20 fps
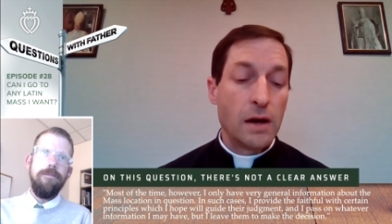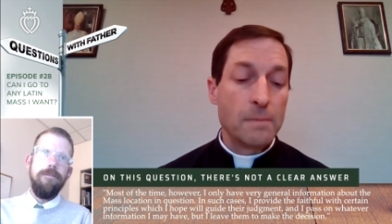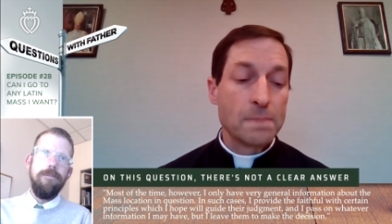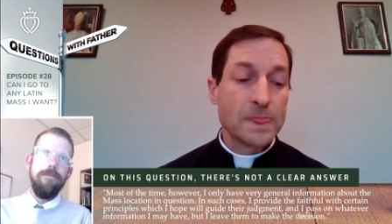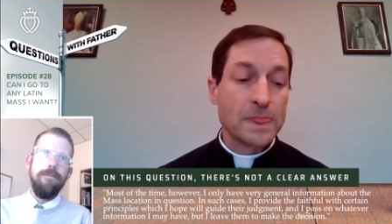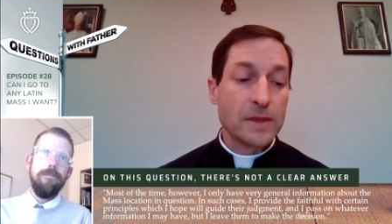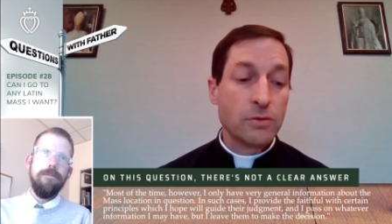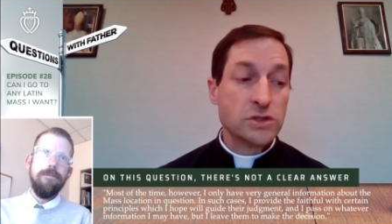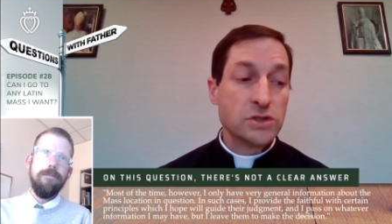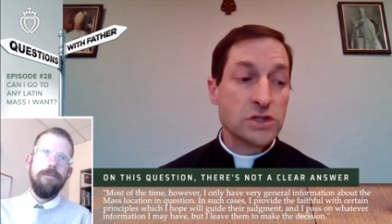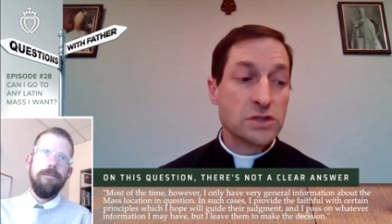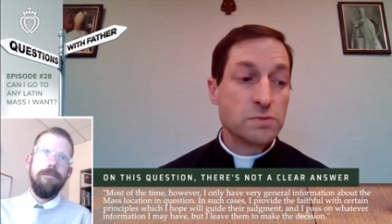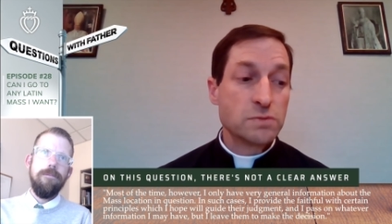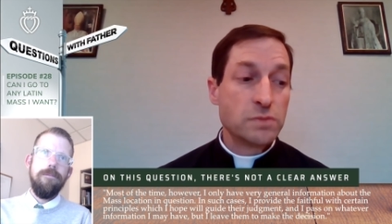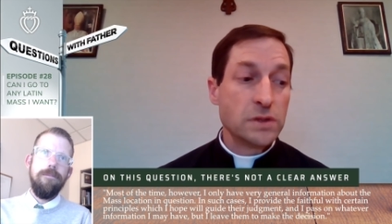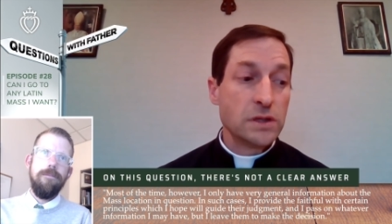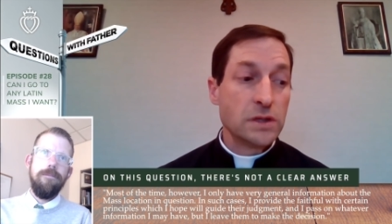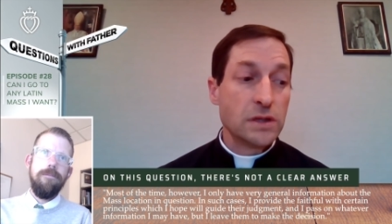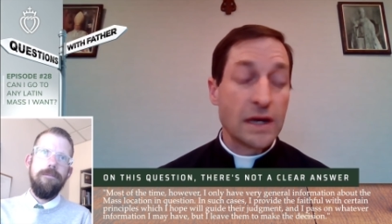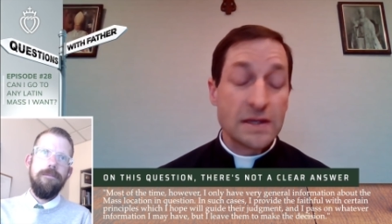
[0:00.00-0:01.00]
It would
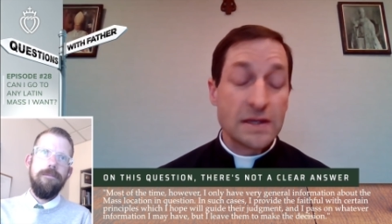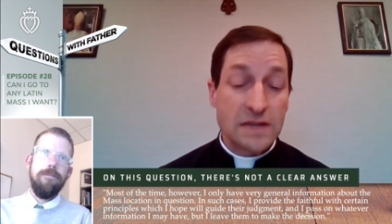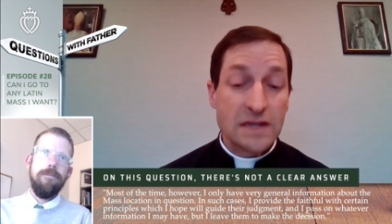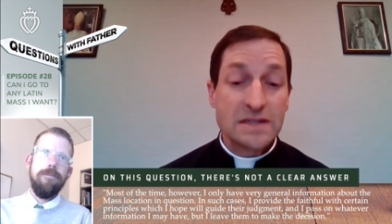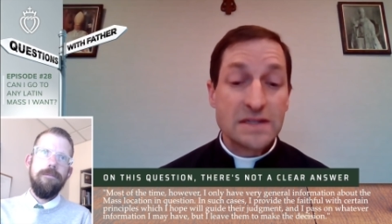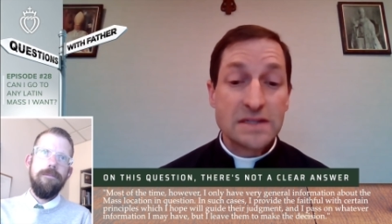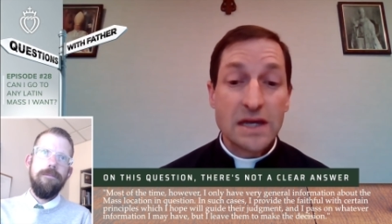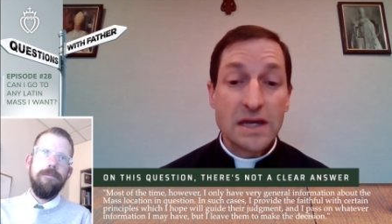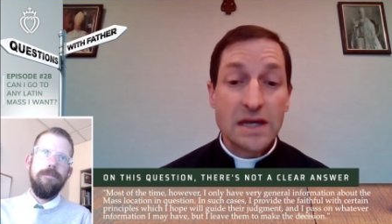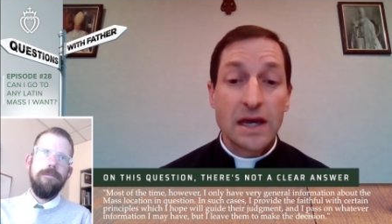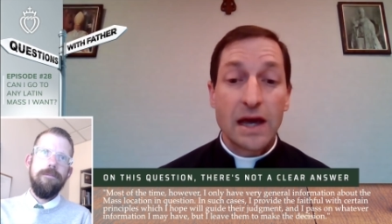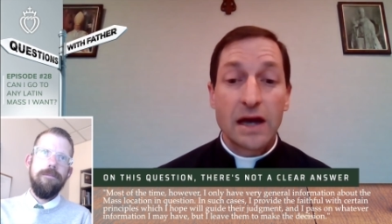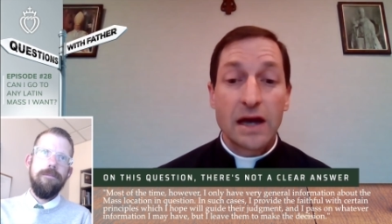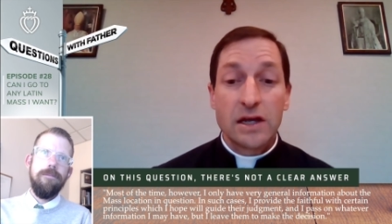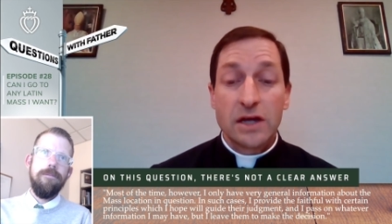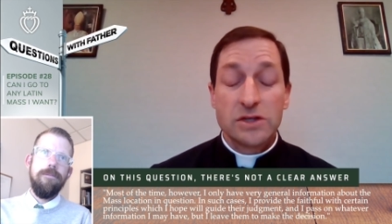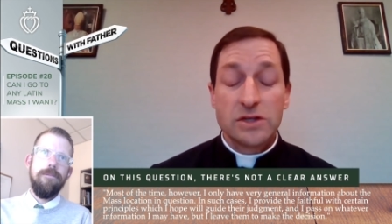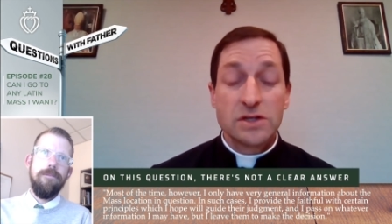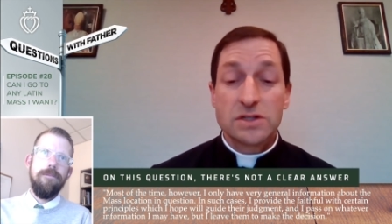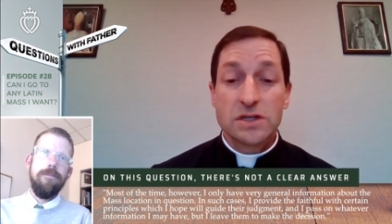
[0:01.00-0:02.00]
just be, as I say,
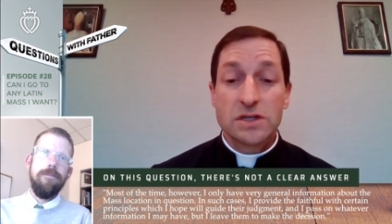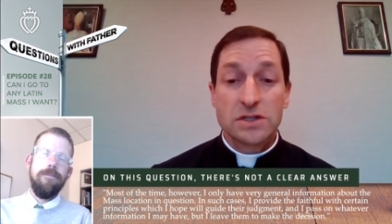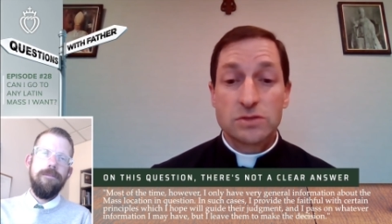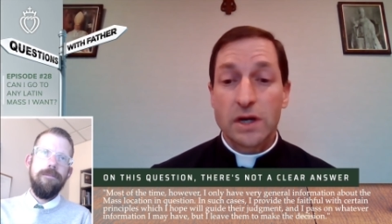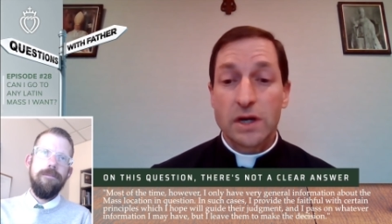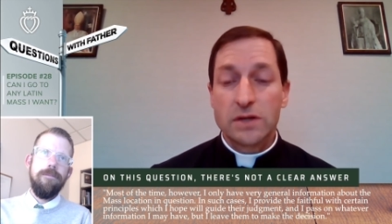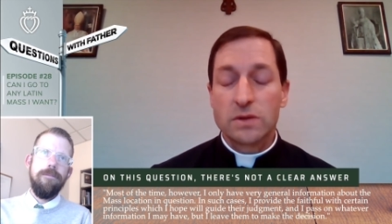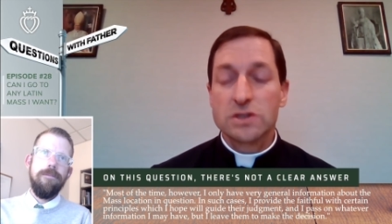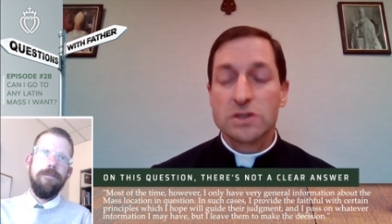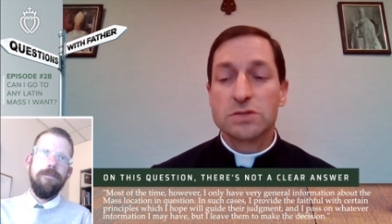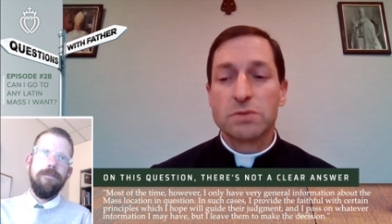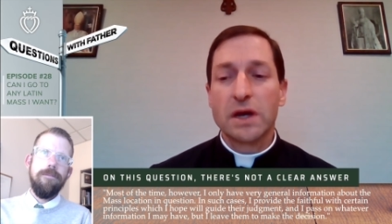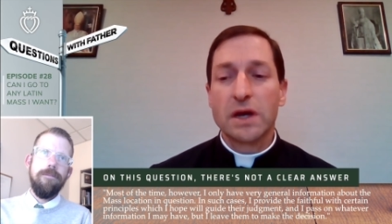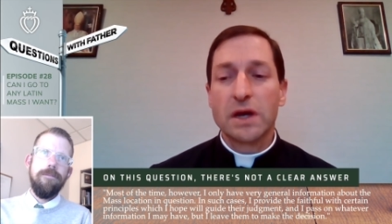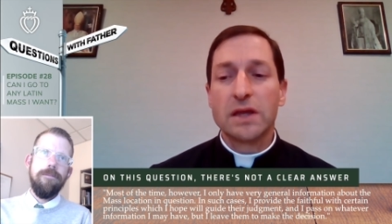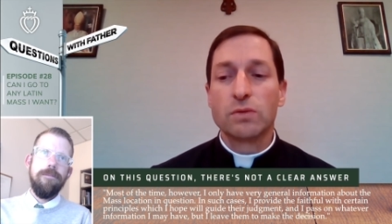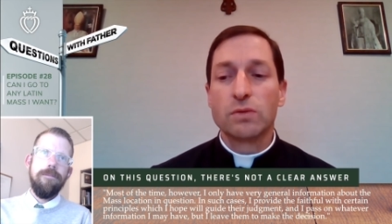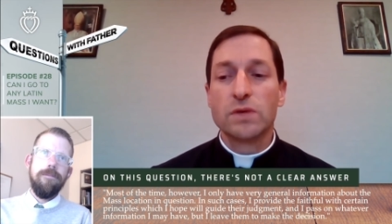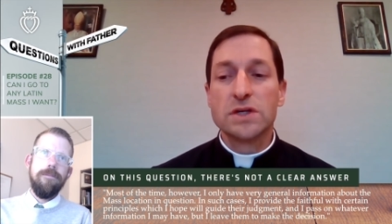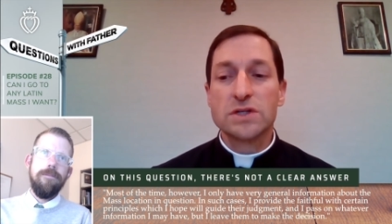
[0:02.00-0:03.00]
I just try to
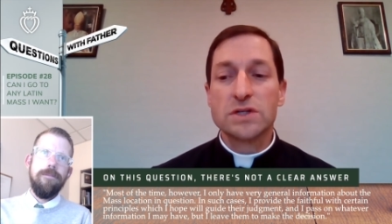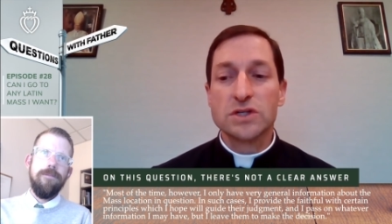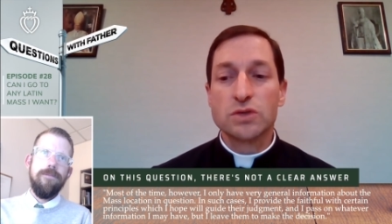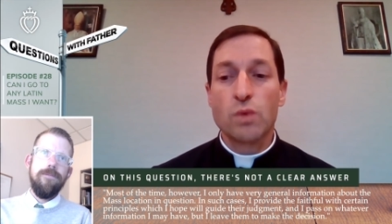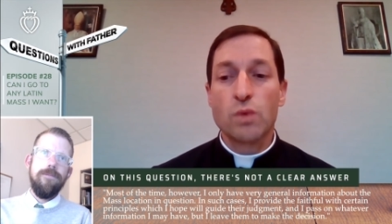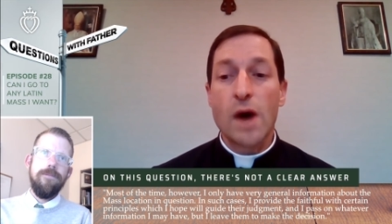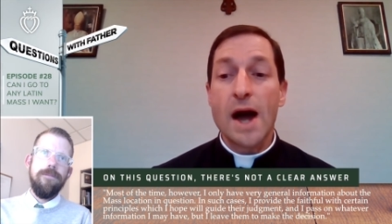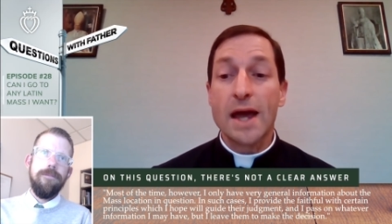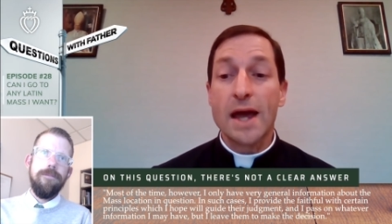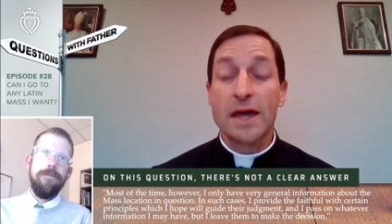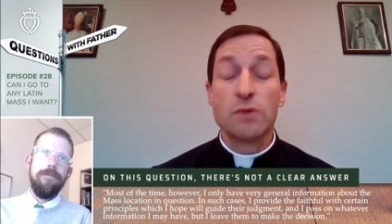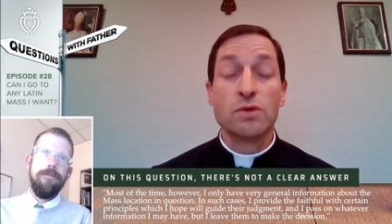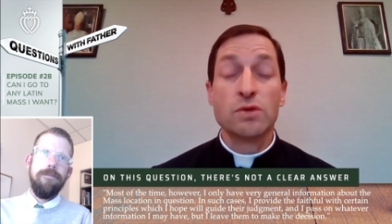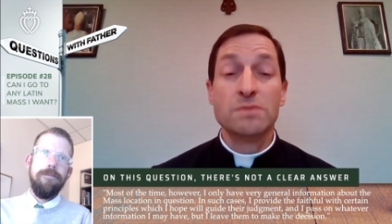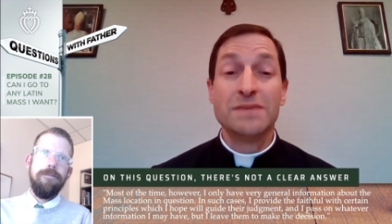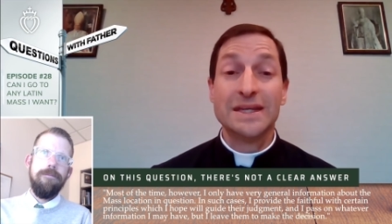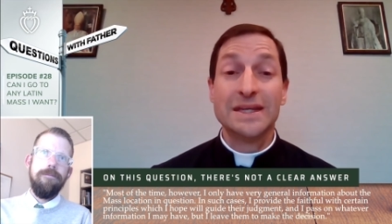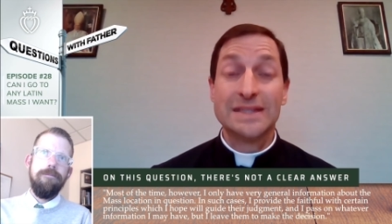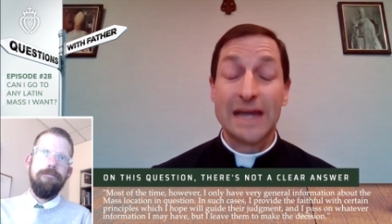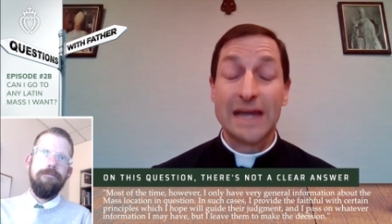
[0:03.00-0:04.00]
explain the reasons why it
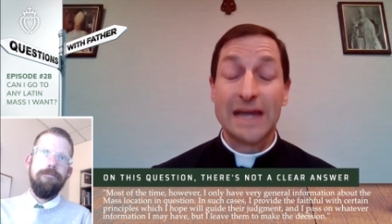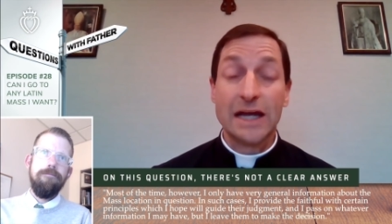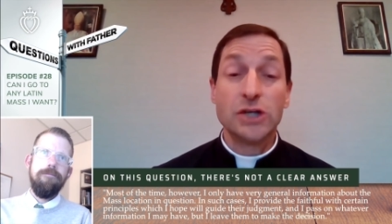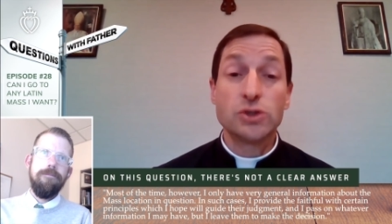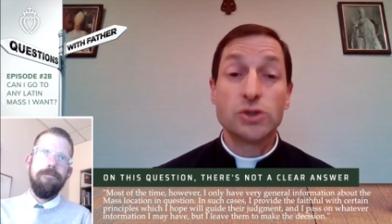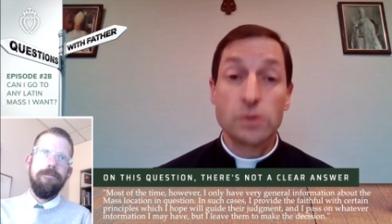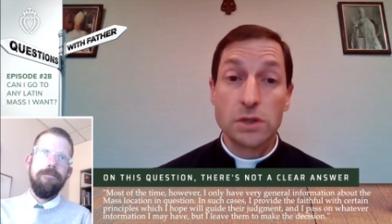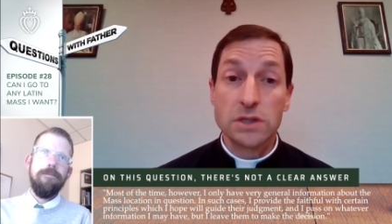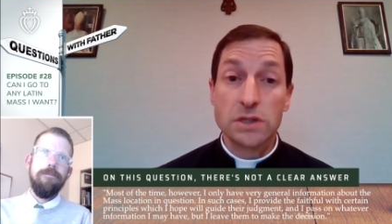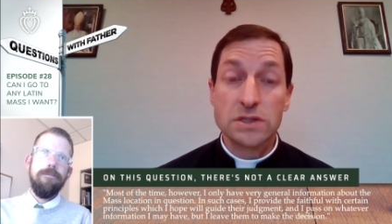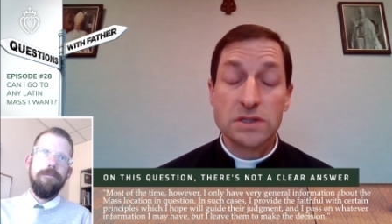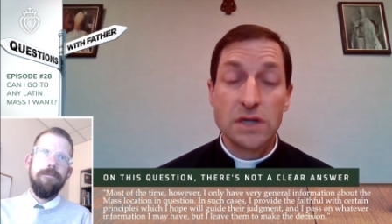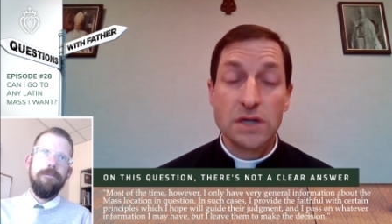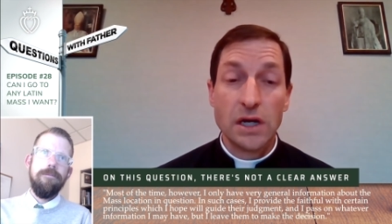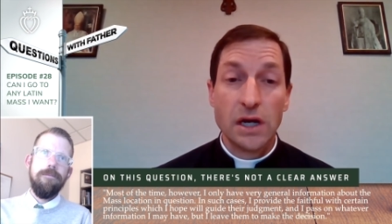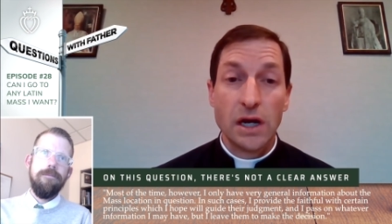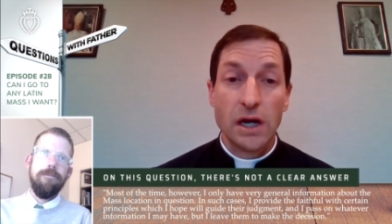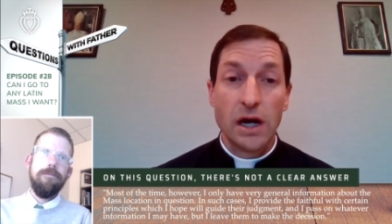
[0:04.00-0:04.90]
would be dangerous